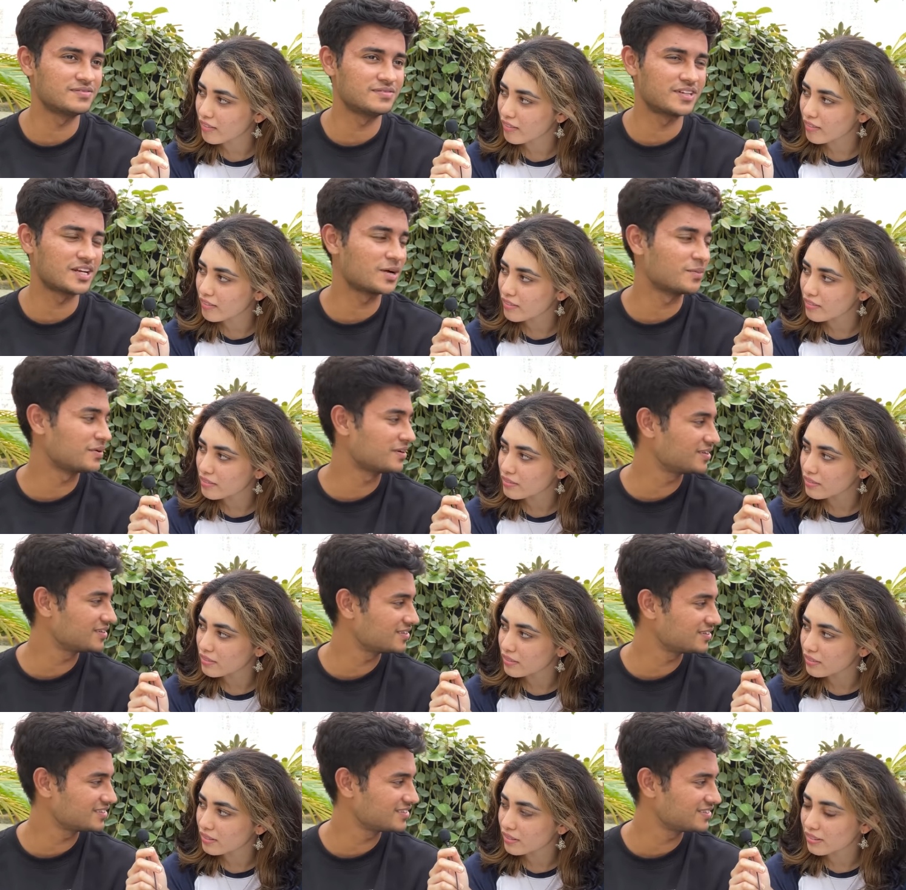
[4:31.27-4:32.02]
Speaker 1: drama.
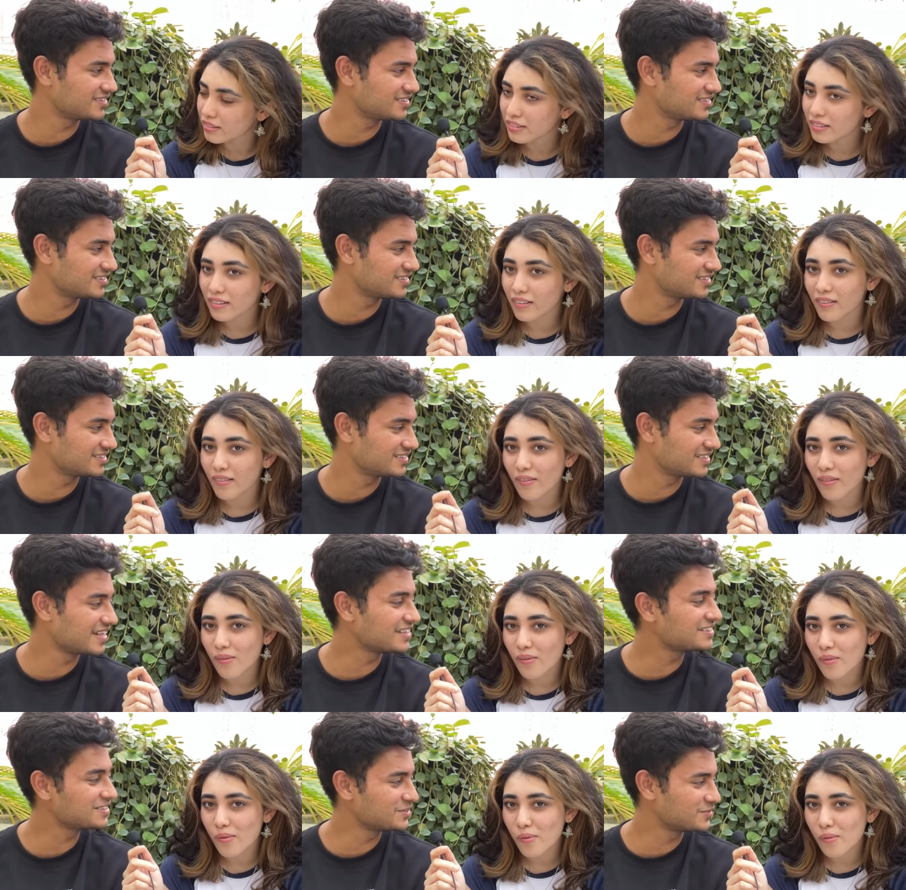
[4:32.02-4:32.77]

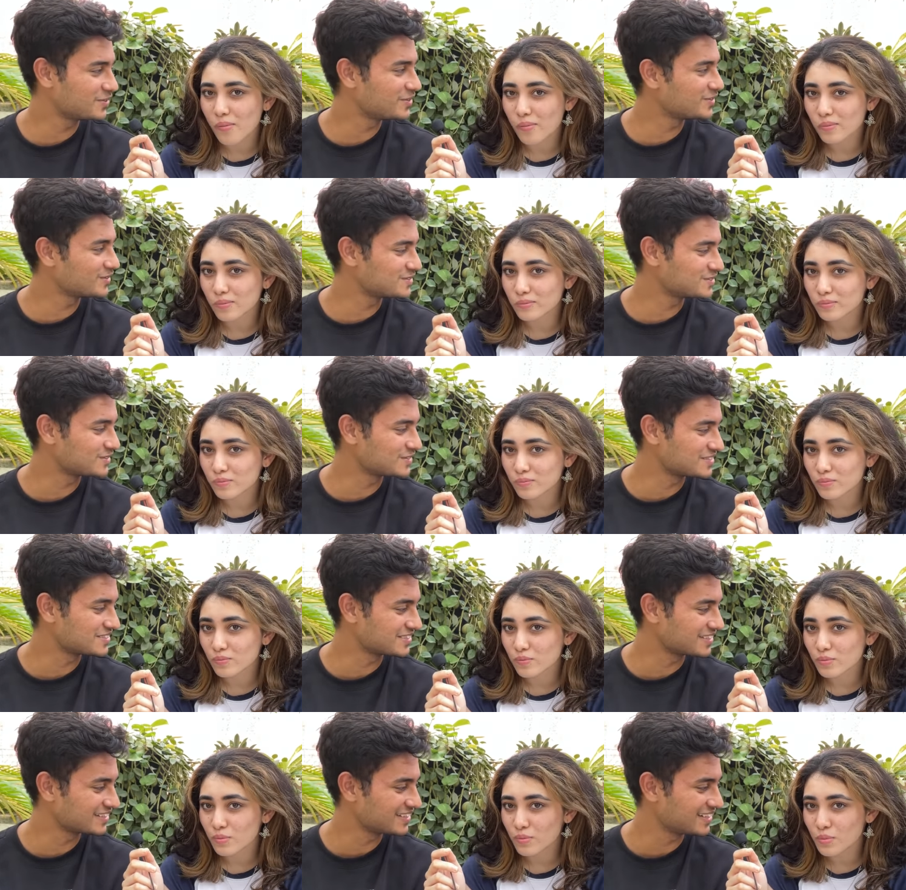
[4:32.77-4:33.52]
I think you were also gonna
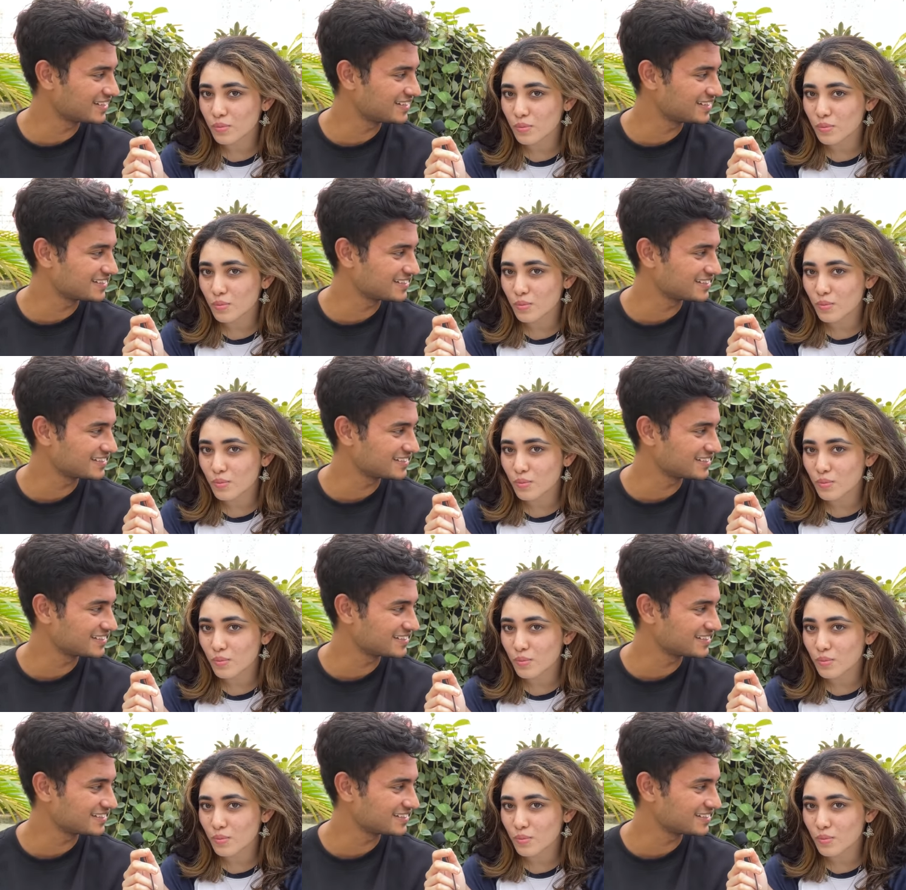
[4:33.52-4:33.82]
say that.